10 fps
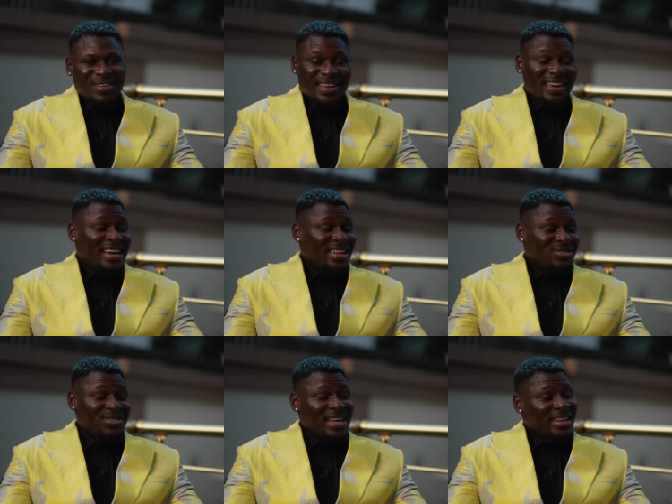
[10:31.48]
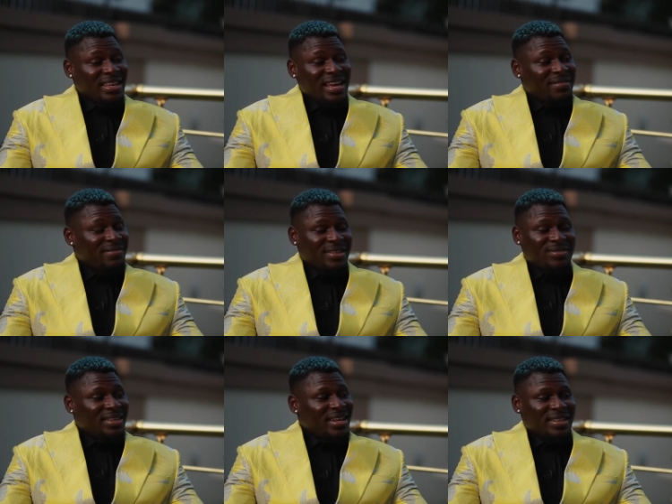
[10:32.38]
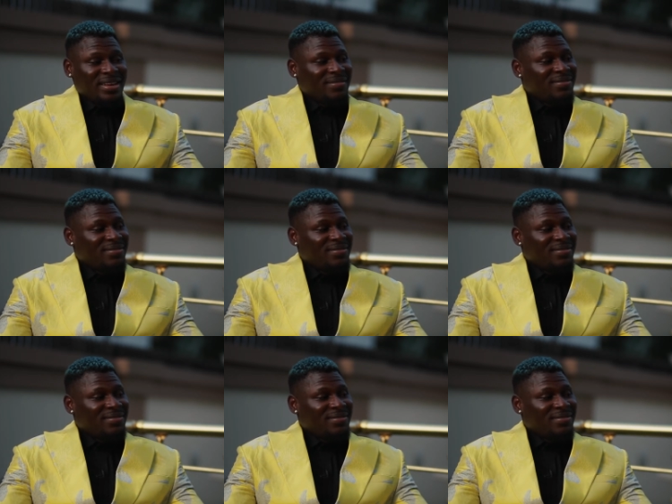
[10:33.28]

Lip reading: Oh, yeah, I do nightlife.